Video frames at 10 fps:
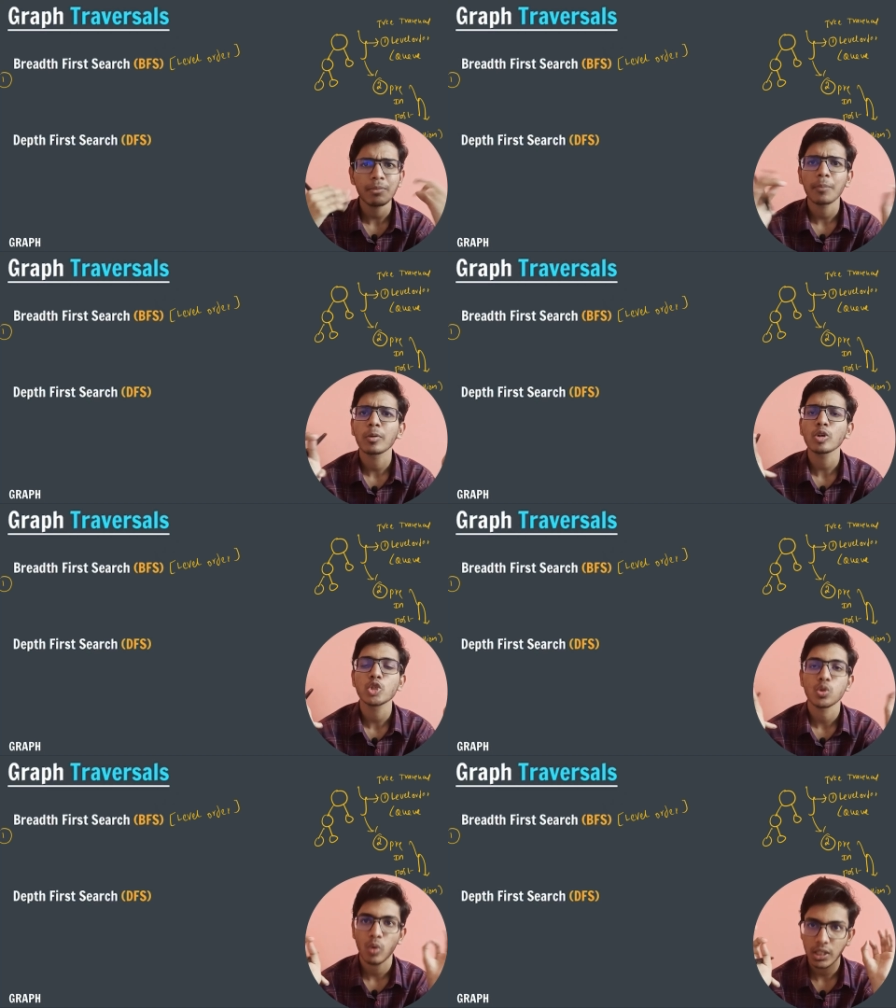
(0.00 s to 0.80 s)

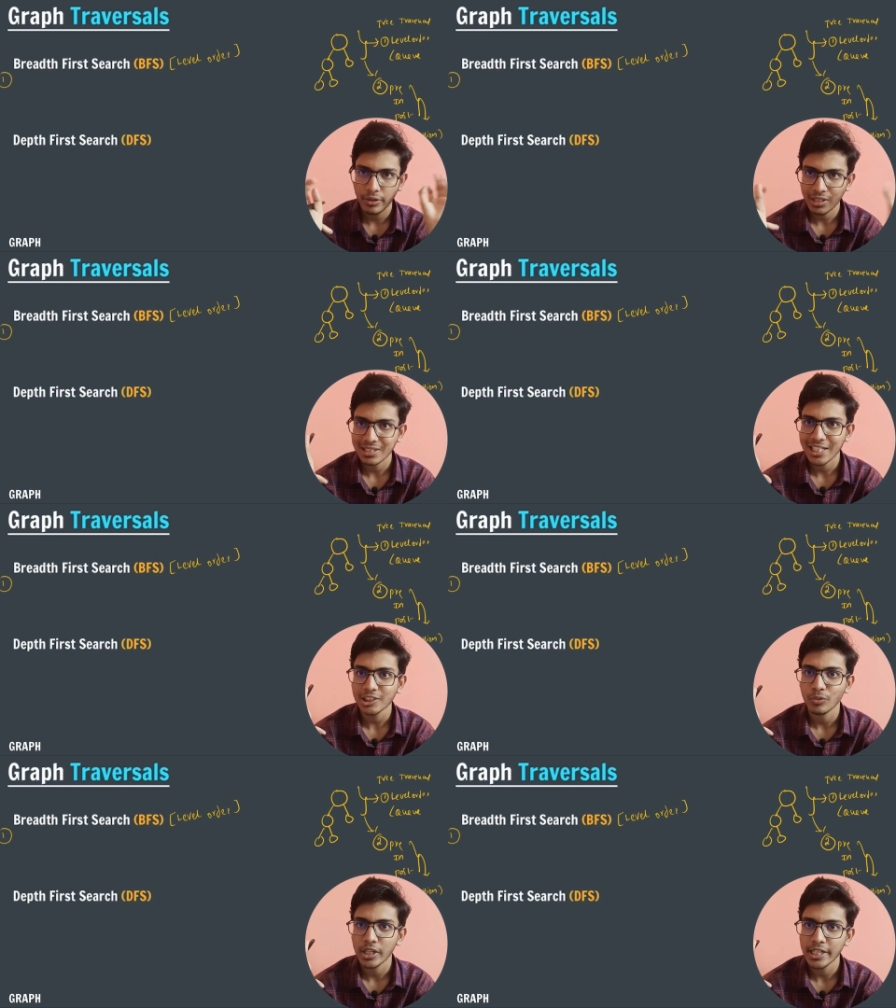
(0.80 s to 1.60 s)
approach, whatever the
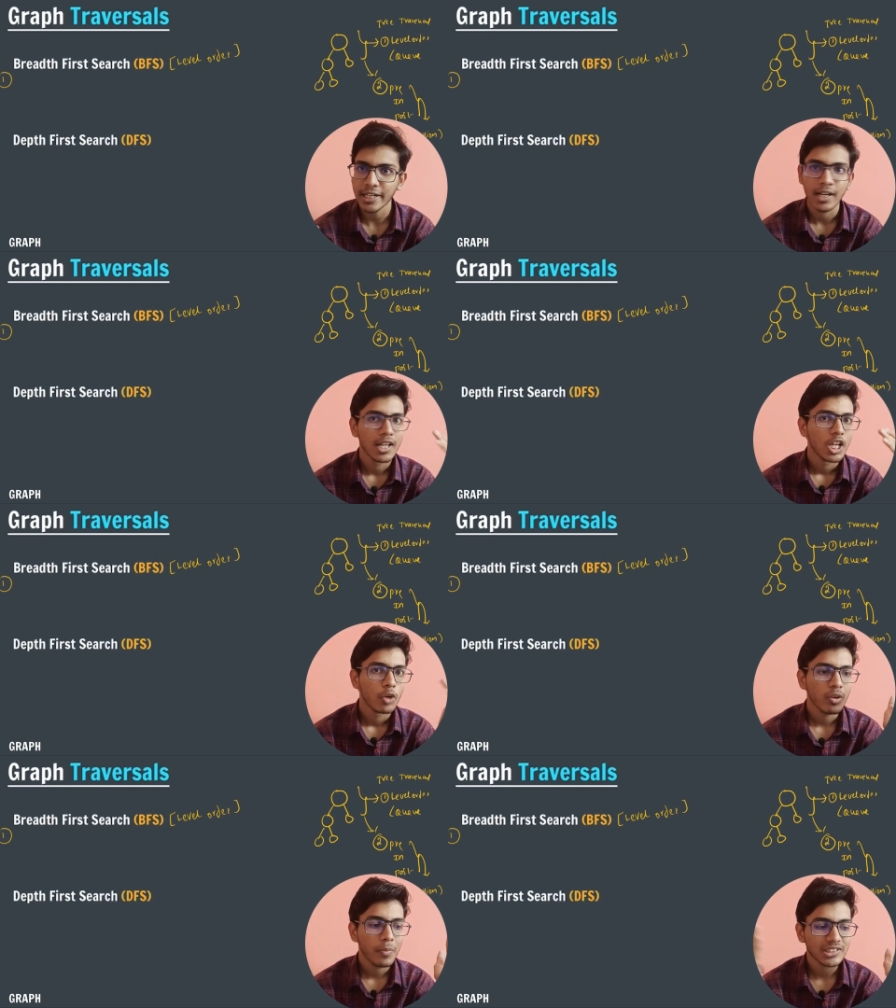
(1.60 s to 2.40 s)
things we did,
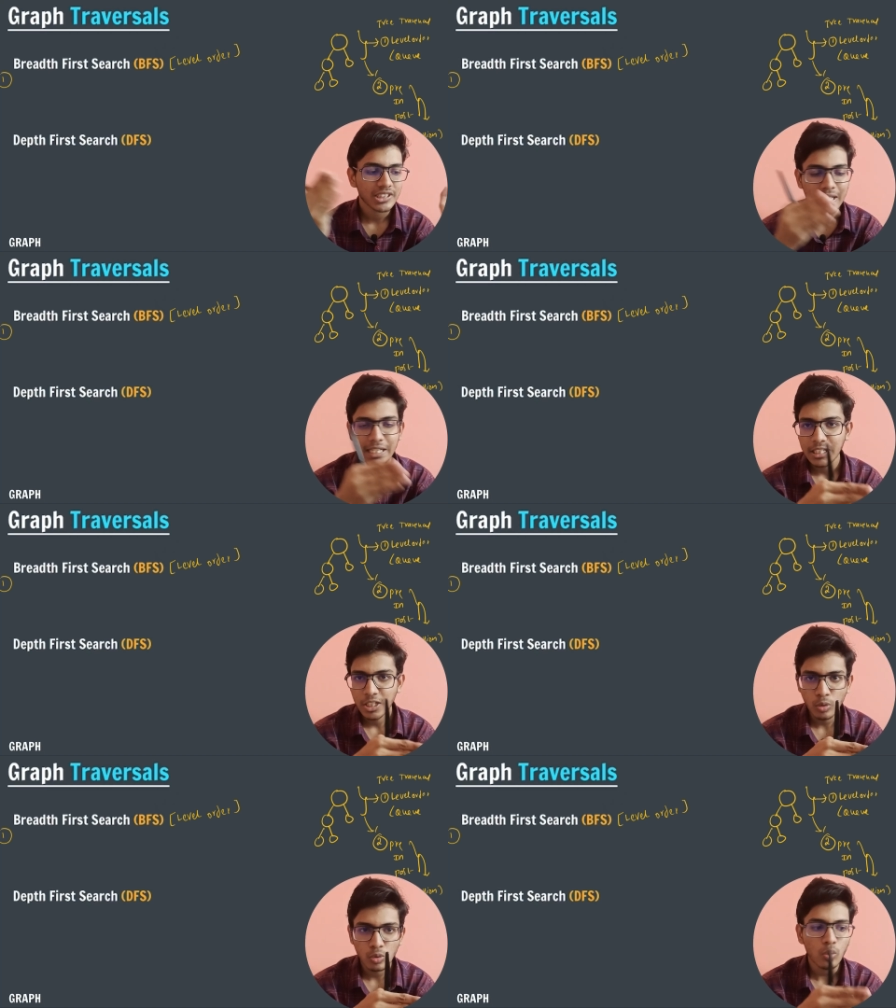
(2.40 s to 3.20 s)
we basically
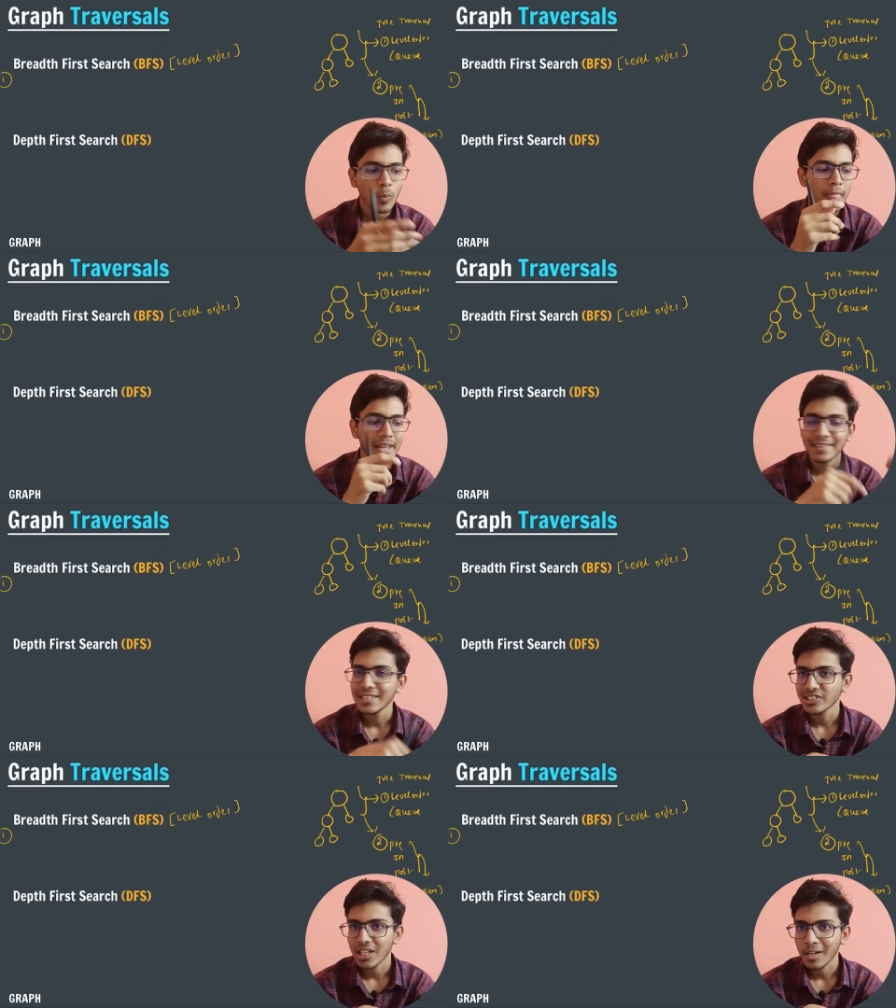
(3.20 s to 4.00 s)
do in
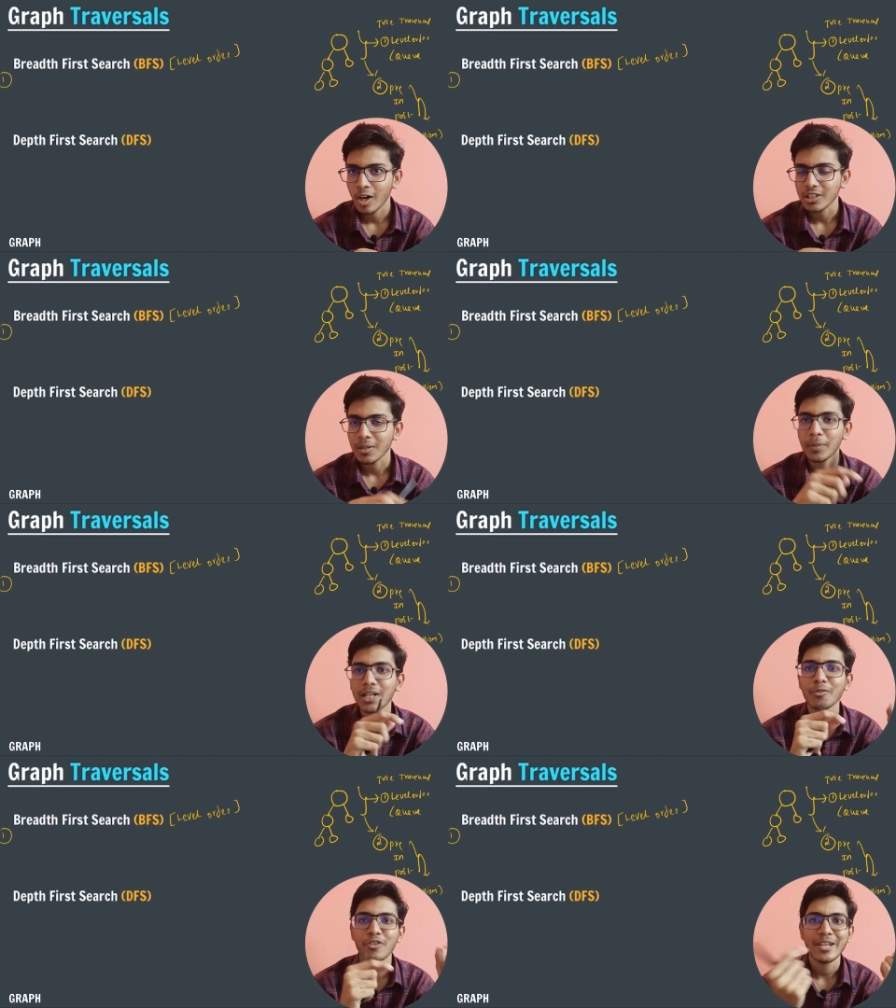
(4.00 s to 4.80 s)
this algorithm,
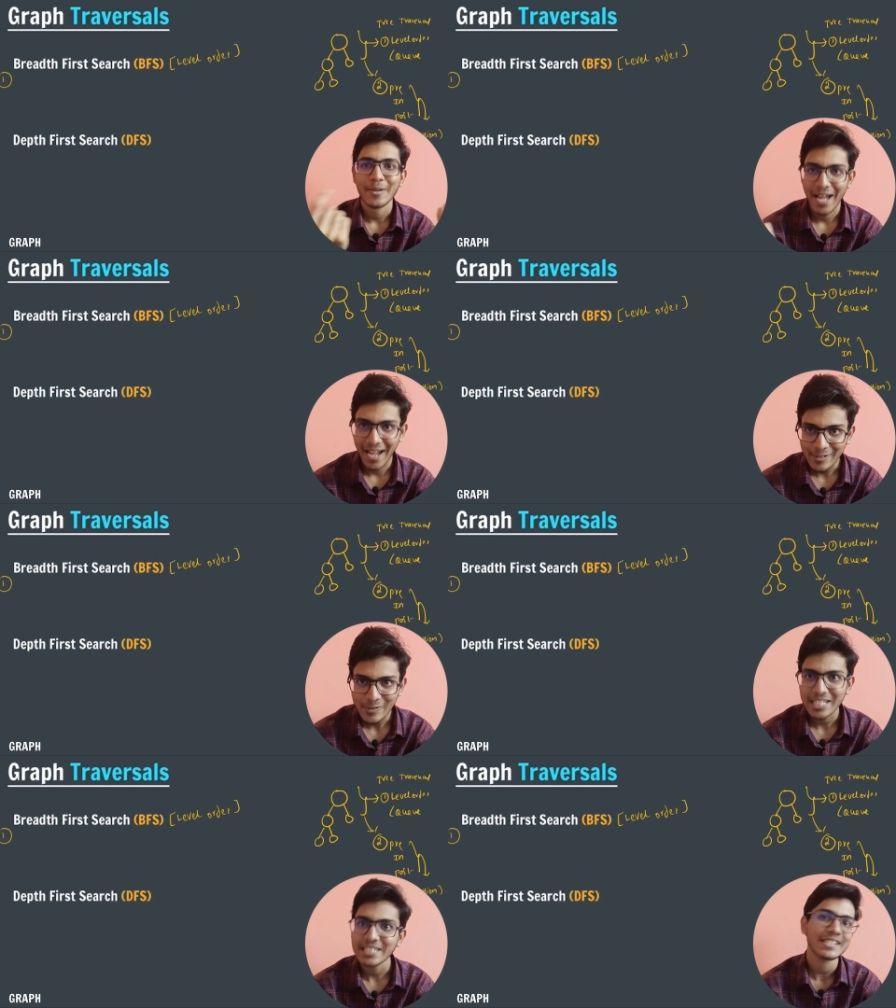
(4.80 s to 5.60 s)
but we have
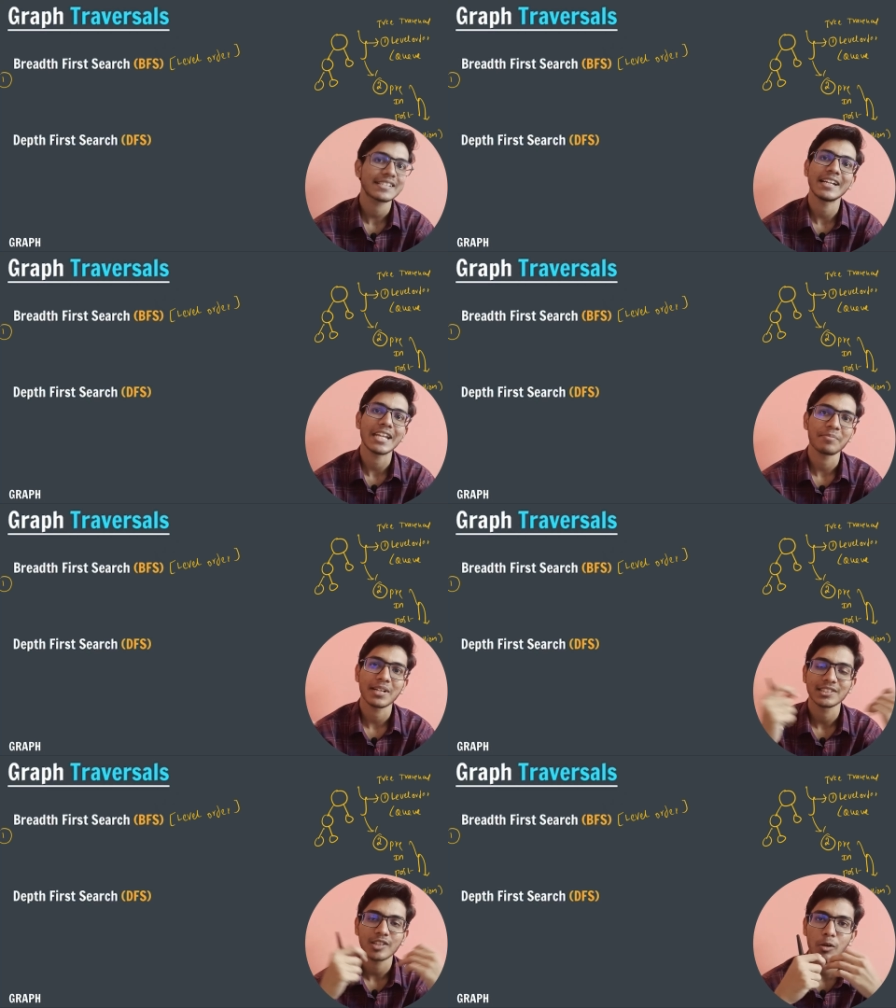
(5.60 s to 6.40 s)
changed the name,
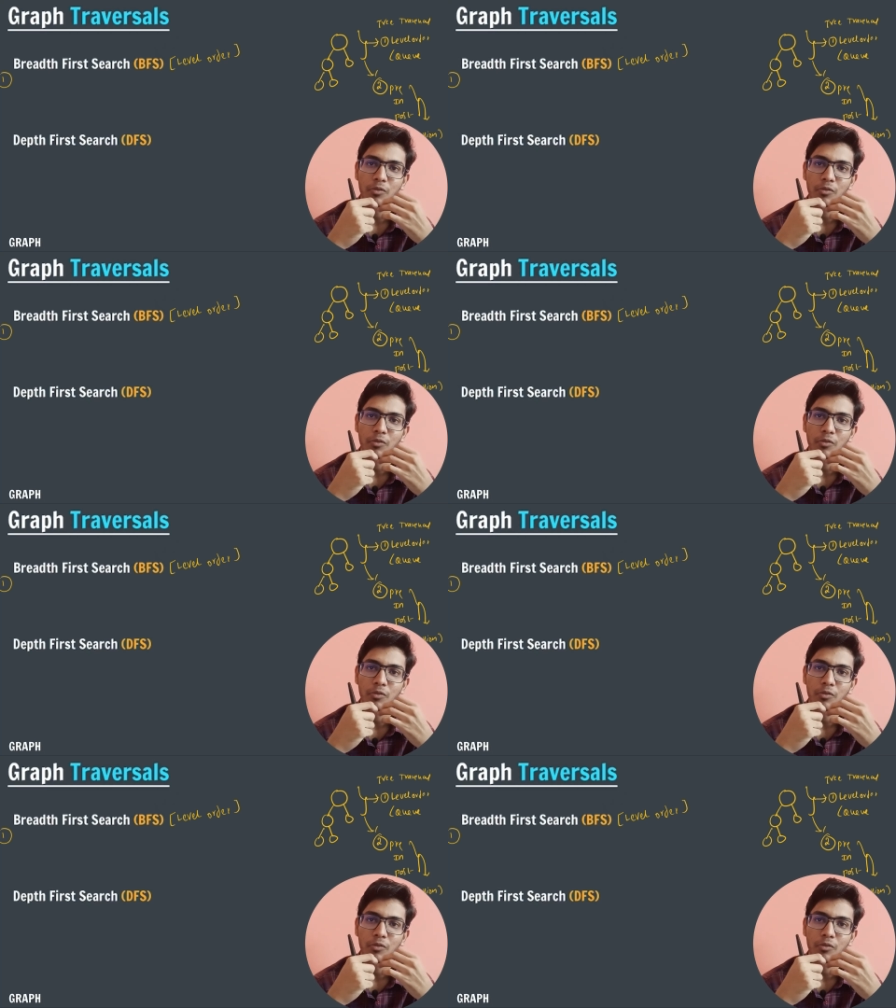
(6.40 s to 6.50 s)
that's all.